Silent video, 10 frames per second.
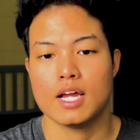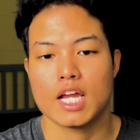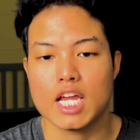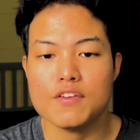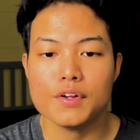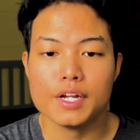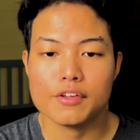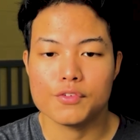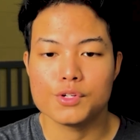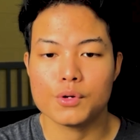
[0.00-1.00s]
Even in
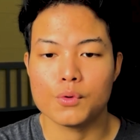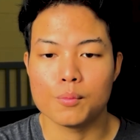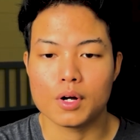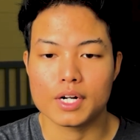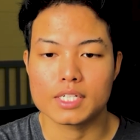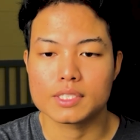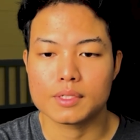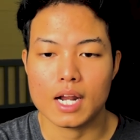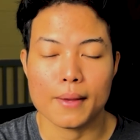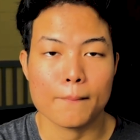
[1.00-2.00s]
future robotics,
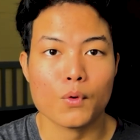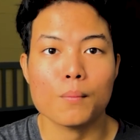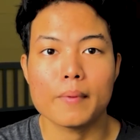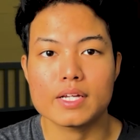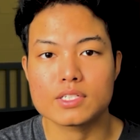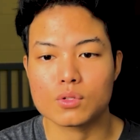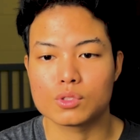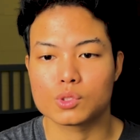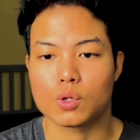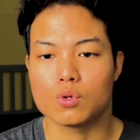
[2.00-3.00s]
like prompt-based
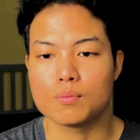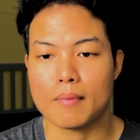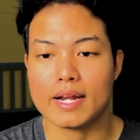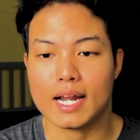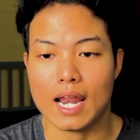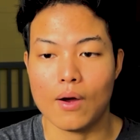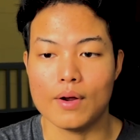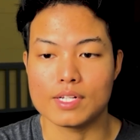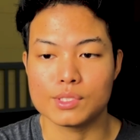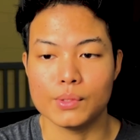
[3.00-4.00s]
control might allow
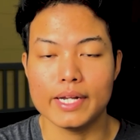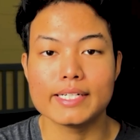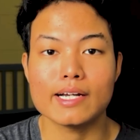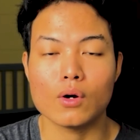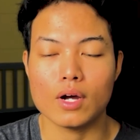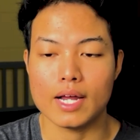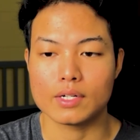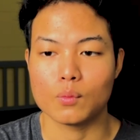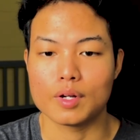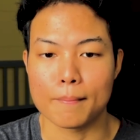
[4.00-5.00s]
us to interact
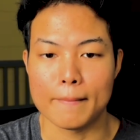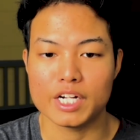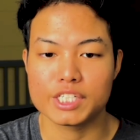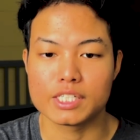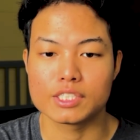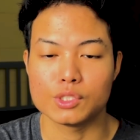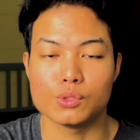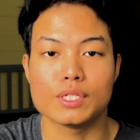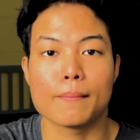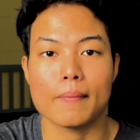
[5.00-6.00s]
with machines
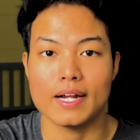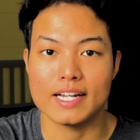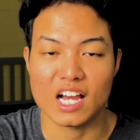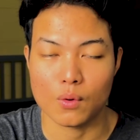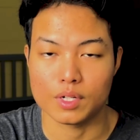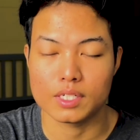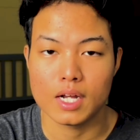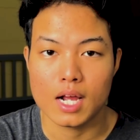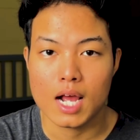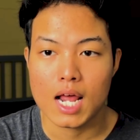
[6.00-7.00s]
using plain language,
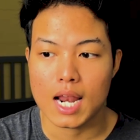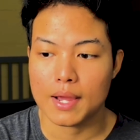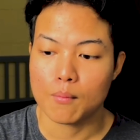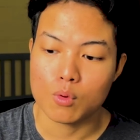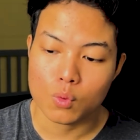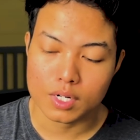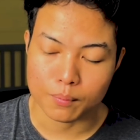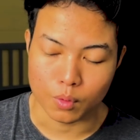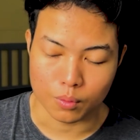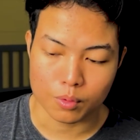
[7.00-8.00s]
like what
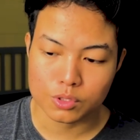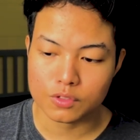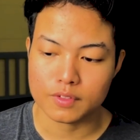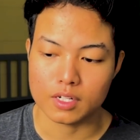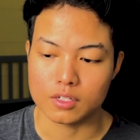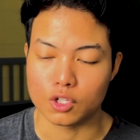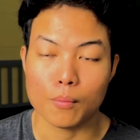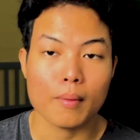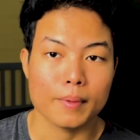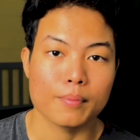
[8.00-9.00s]
most of the
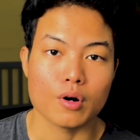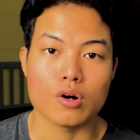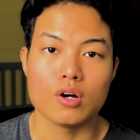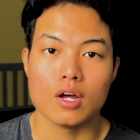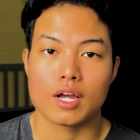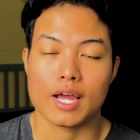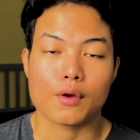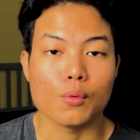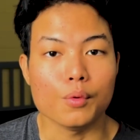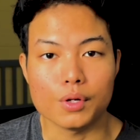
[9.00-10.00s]
normal people can
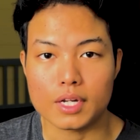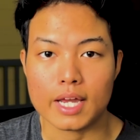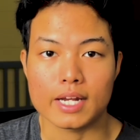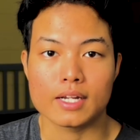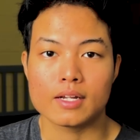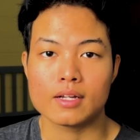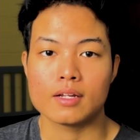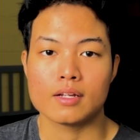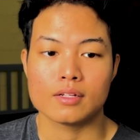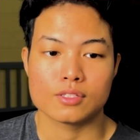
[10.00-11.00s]
communicate.
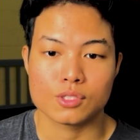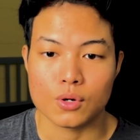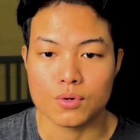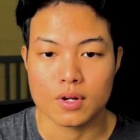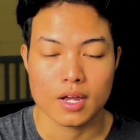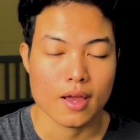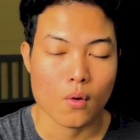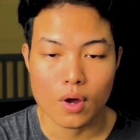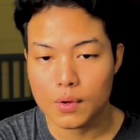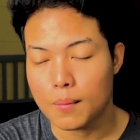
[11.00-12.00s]
So
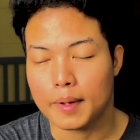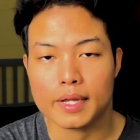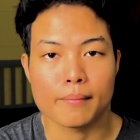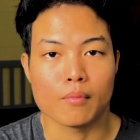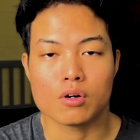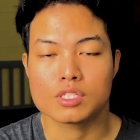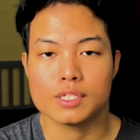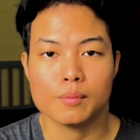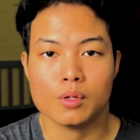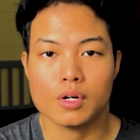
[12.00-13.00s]
it will make it more
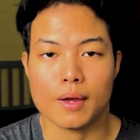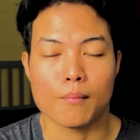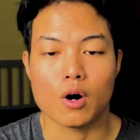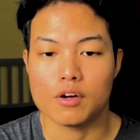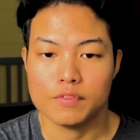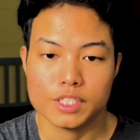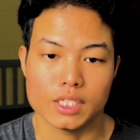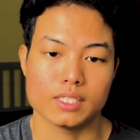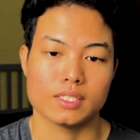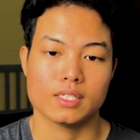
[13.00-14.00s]
simpler and more efficient.